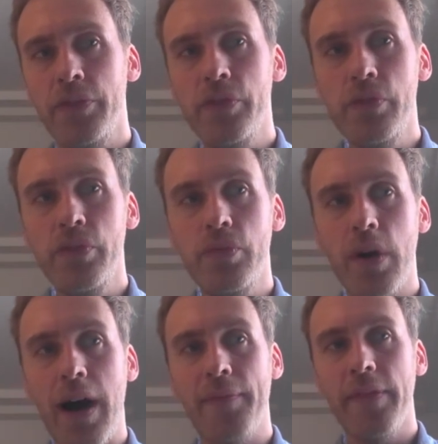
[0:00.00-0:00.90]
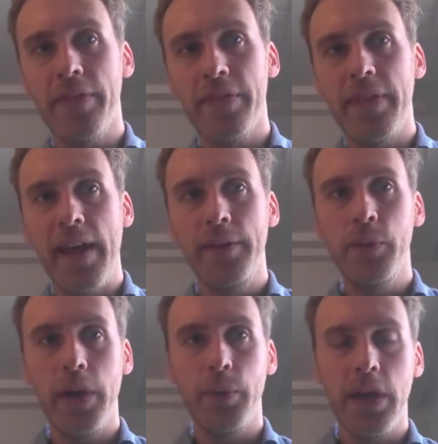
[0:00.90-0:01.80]
do
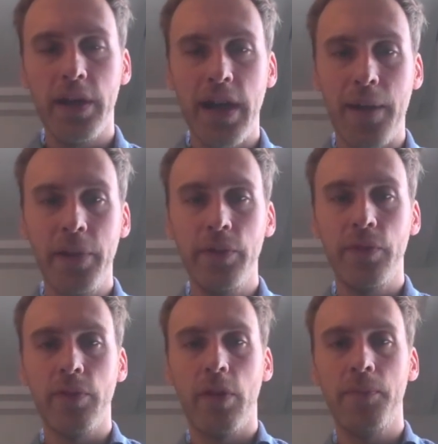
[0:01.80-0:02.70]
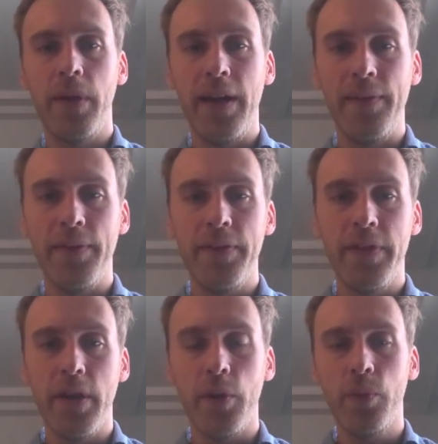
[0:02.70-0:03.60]
understand where we are coming from and
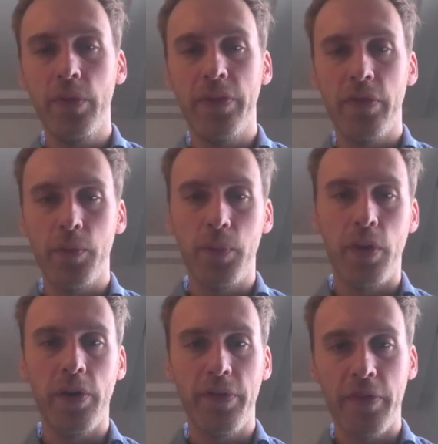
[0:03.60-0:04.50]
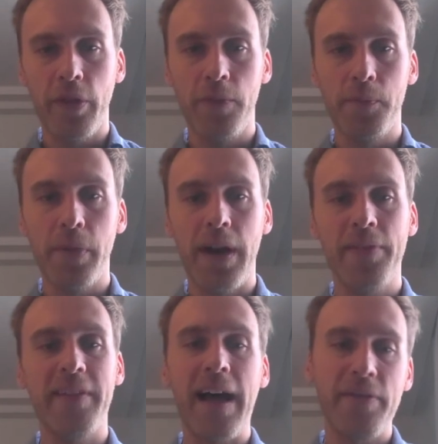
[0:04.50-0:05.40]
would support certain
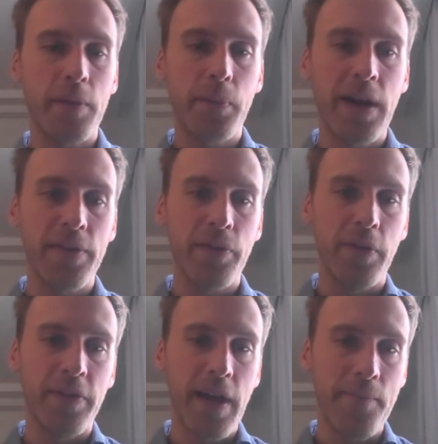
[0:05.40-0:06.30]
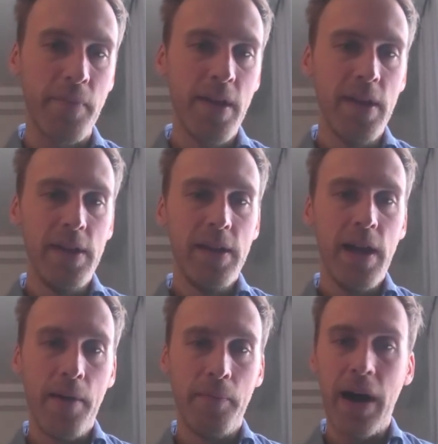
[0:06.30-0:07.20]
parts, other parts for them
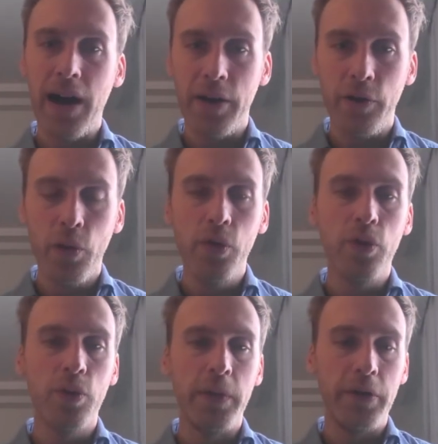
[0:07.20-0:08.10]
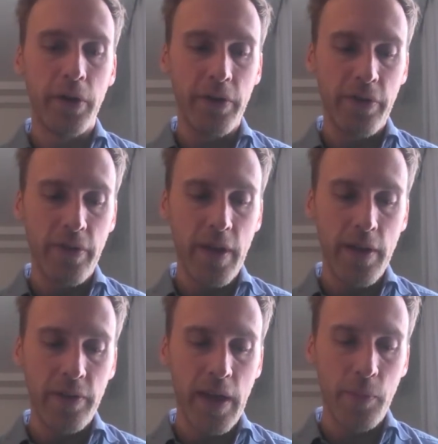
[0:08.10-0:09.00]
are a no-go because
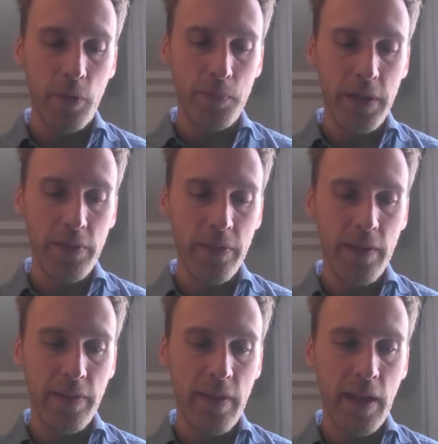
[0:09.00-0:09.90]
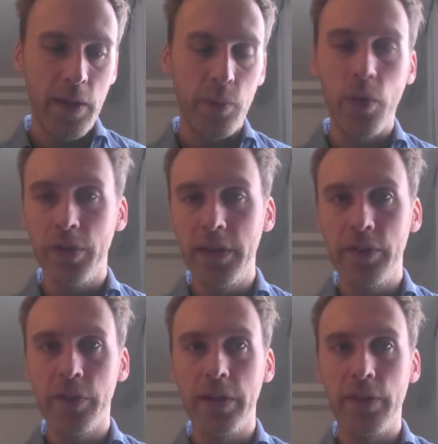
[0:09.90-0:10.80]
they would mean that they would
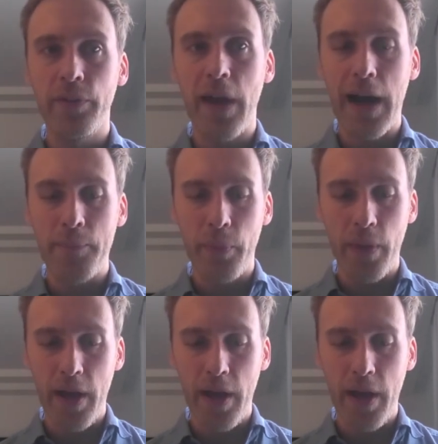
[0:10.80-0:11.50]
need to give up